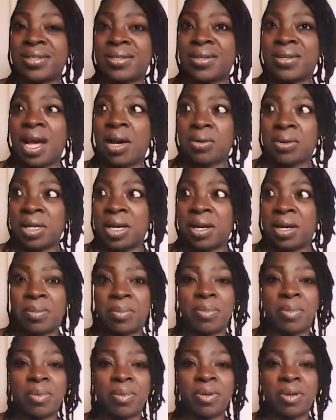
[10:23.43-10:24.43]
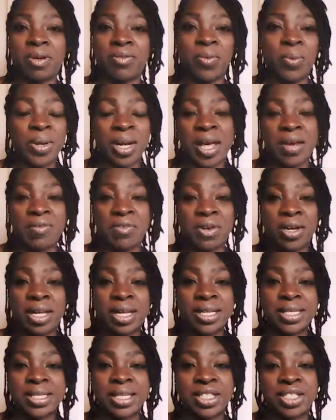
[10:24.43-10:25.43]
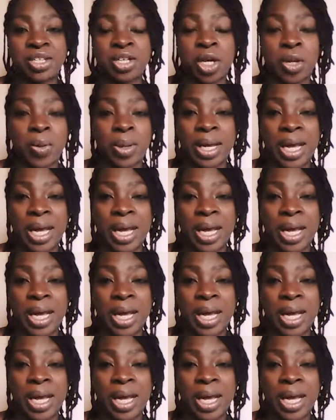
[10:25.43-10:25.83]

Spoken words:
outcome of whatever it is that you're going